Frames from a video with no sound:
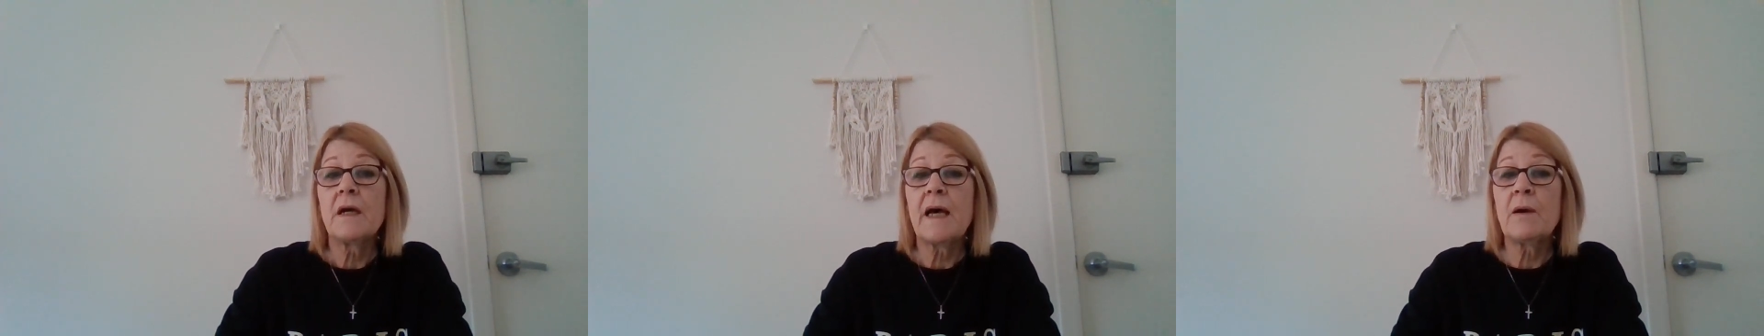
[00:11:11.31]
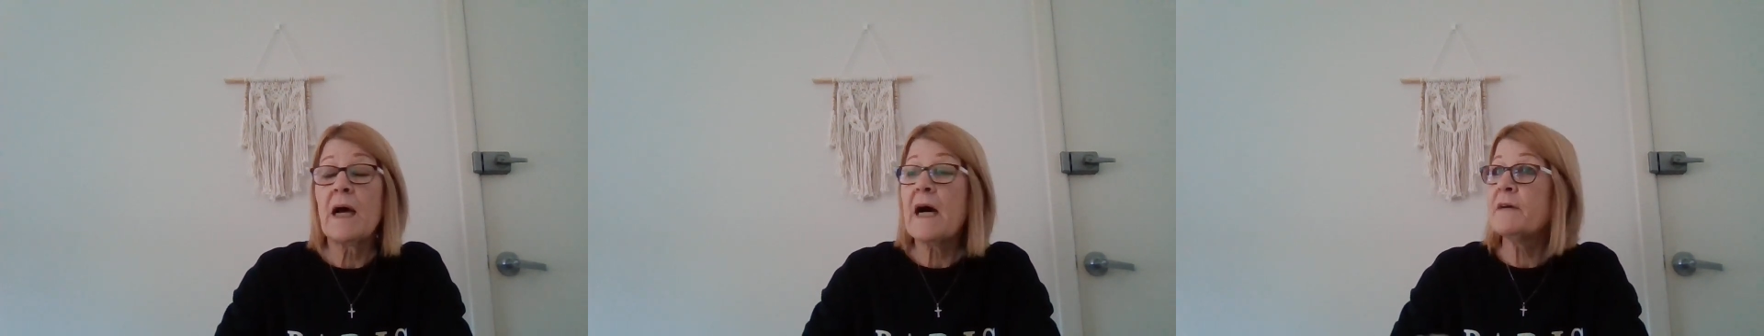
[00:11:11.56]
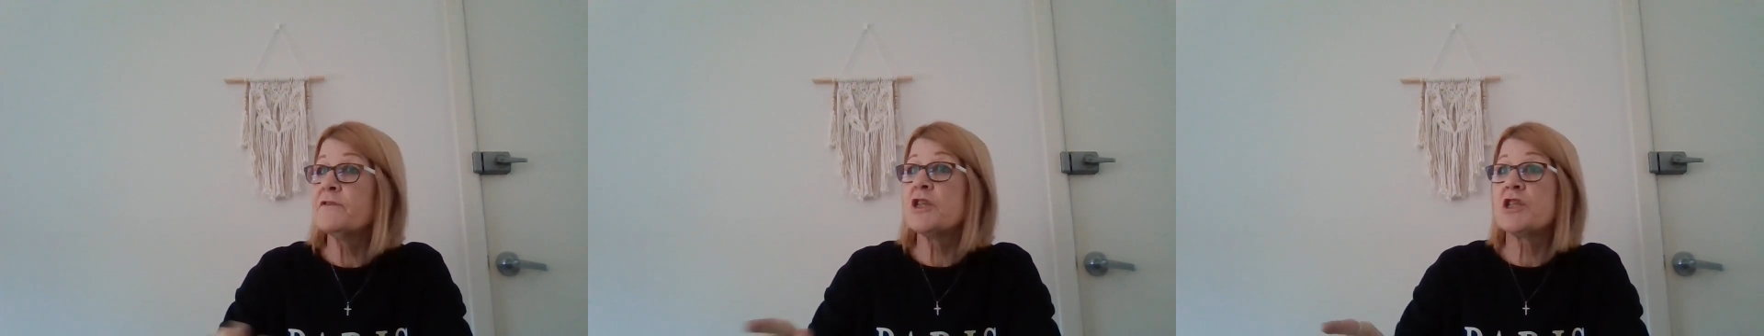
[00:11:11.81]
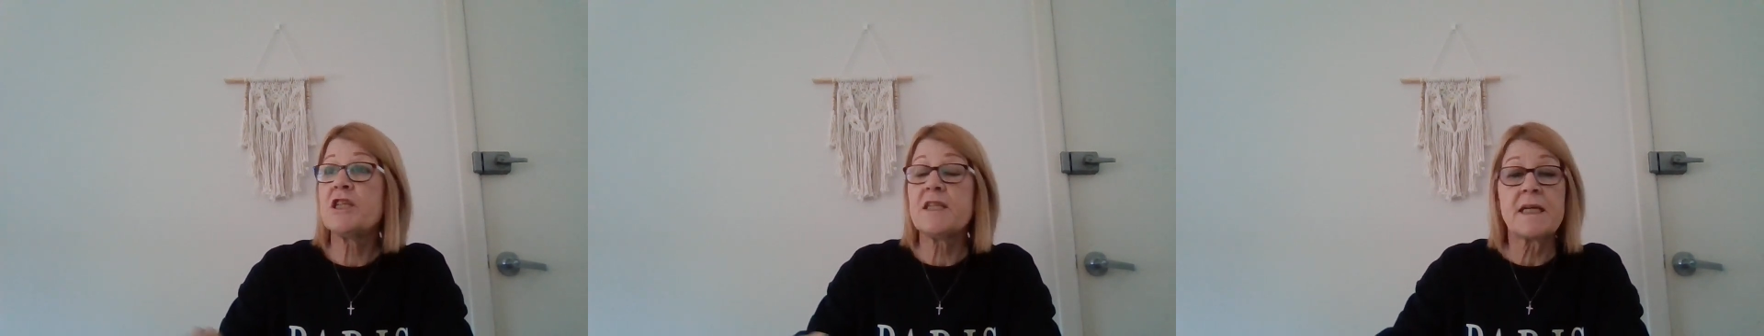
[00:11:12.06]
And after
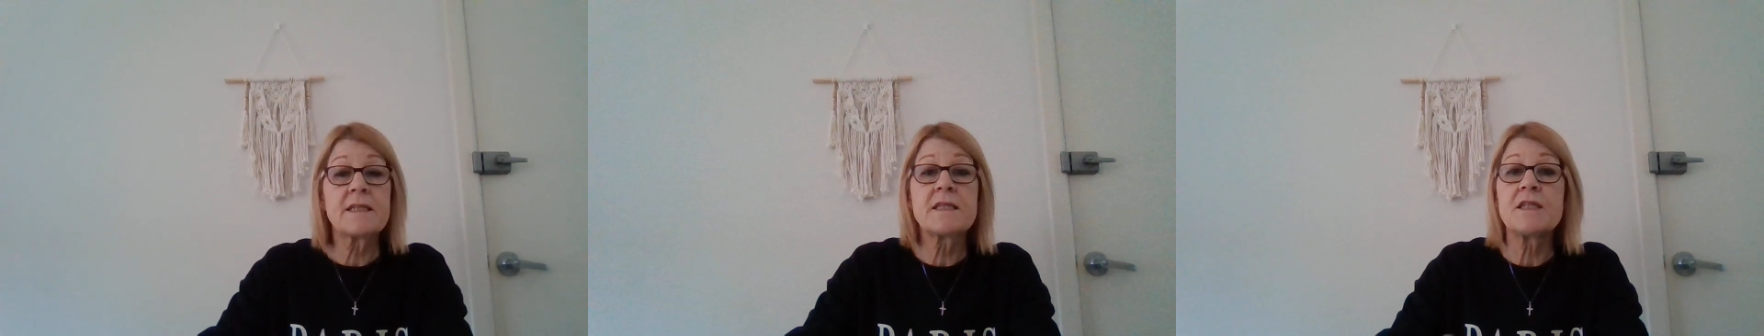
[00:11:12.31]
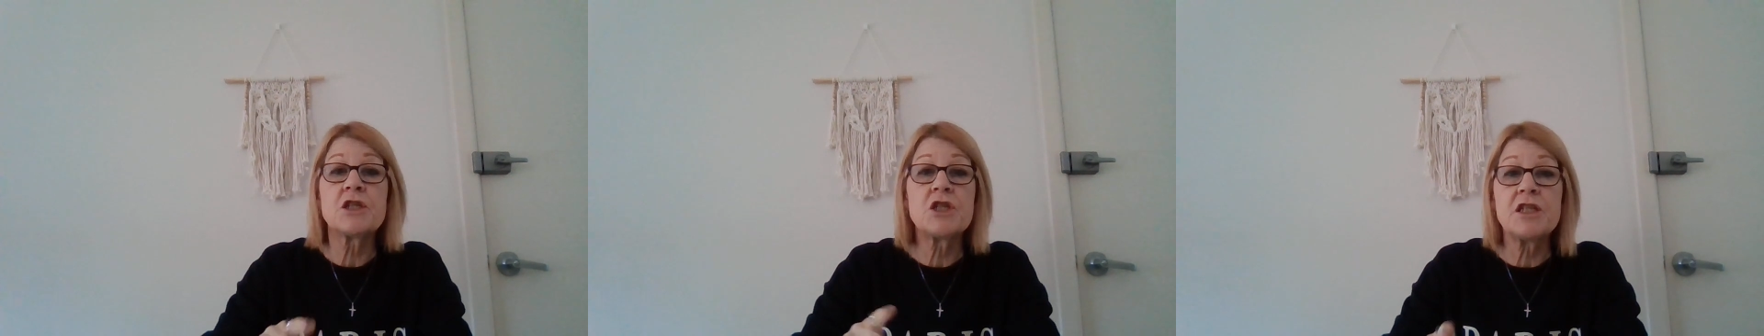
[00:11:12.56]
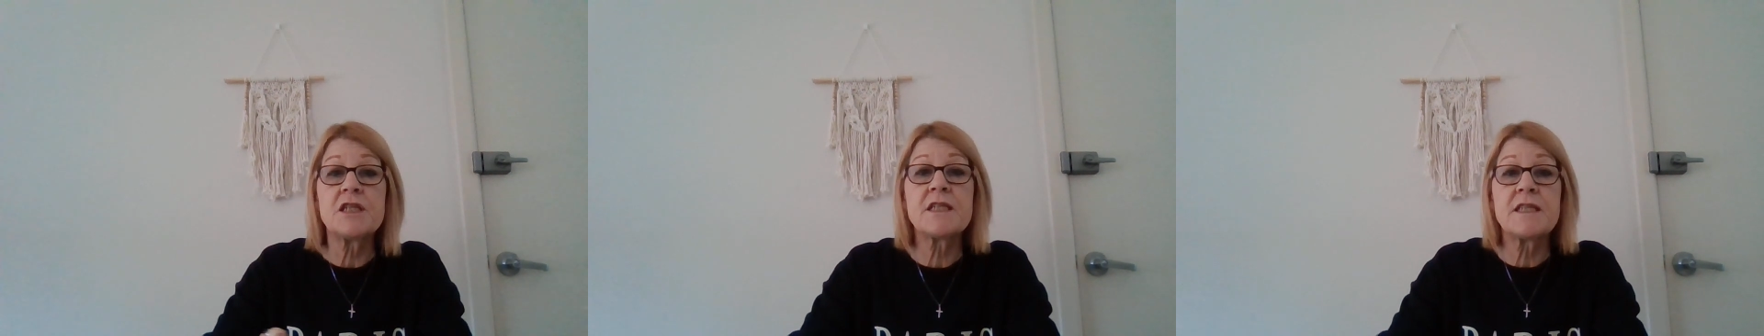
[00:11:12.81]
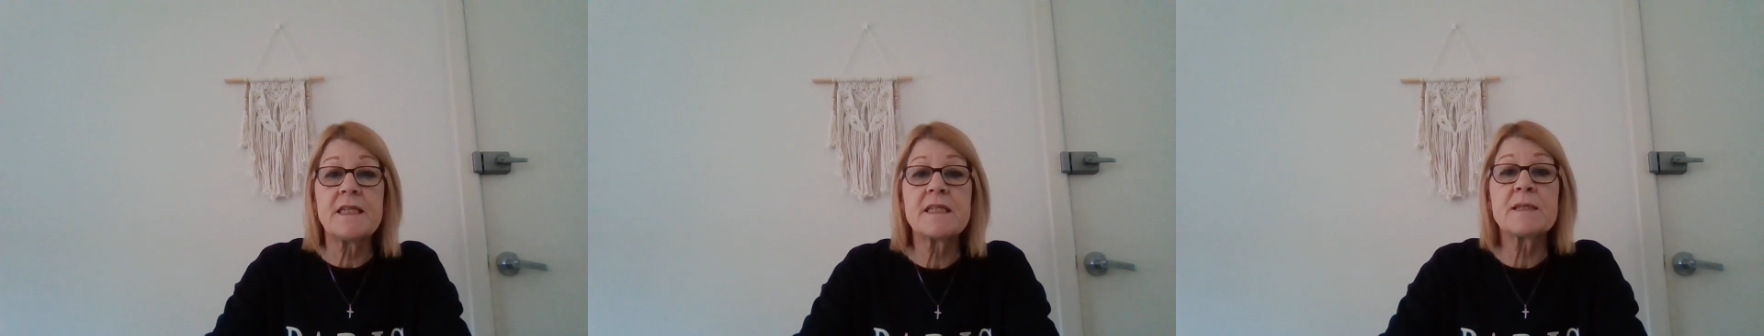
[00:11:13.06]
she does this, she
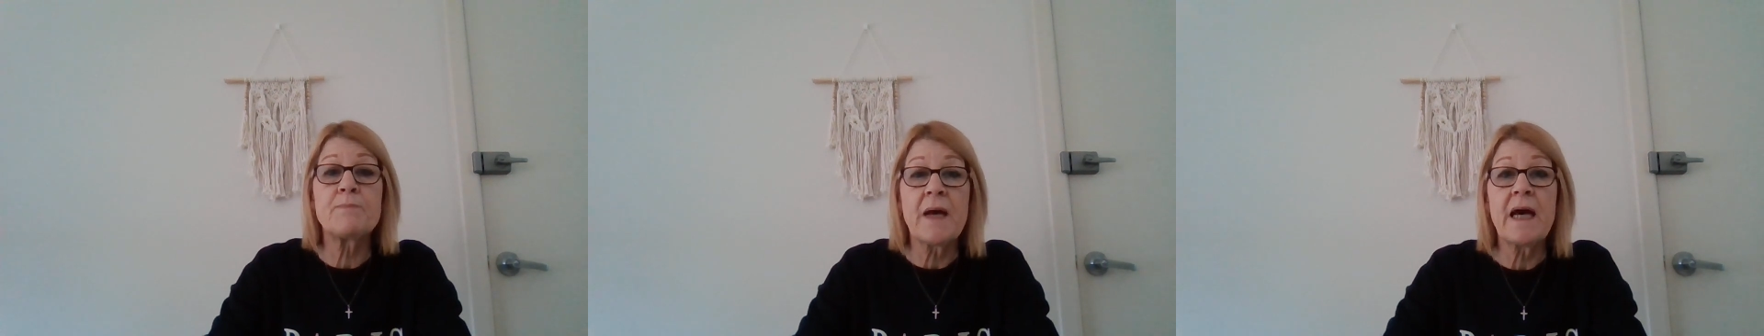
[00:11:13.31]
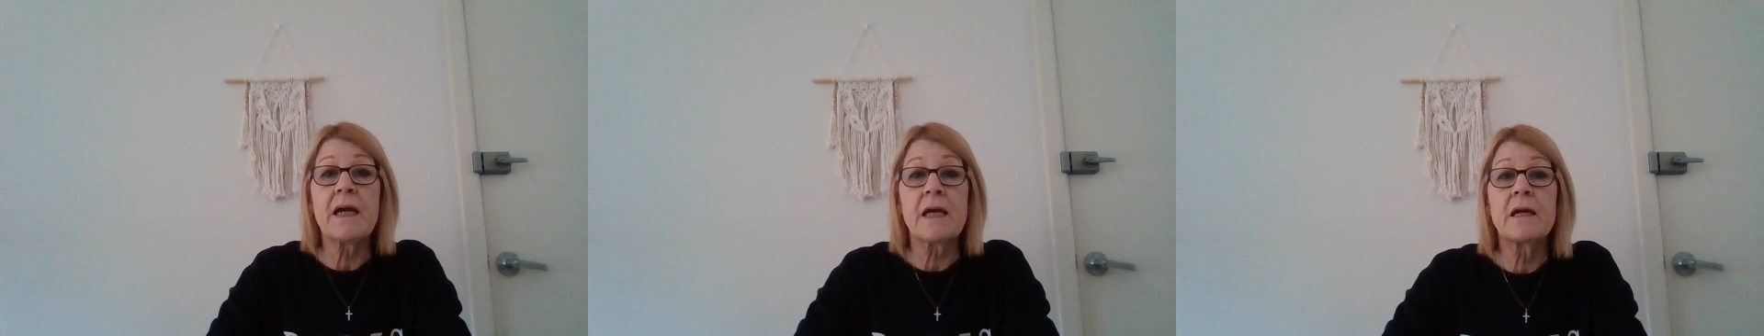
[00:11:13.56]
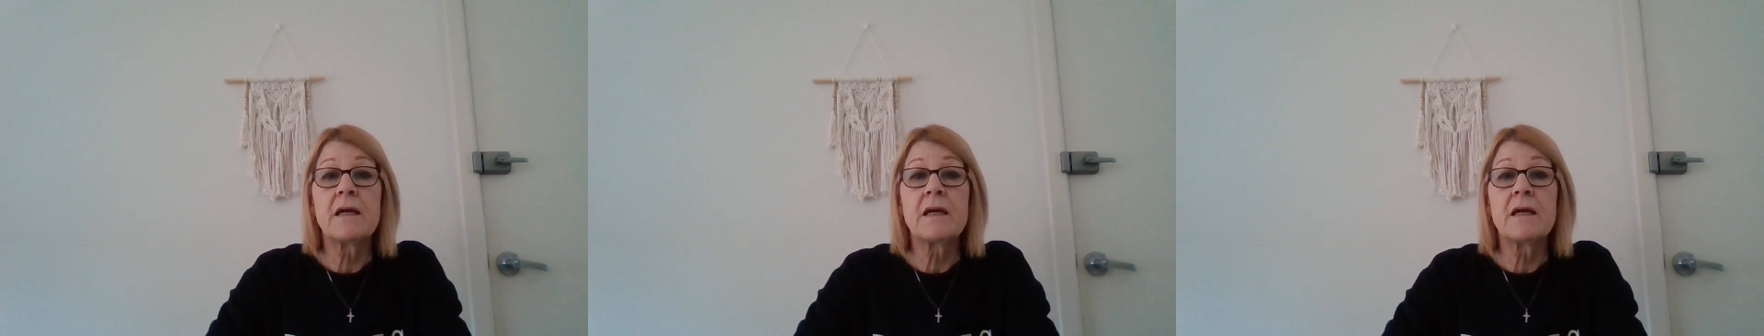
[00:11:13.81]
sits back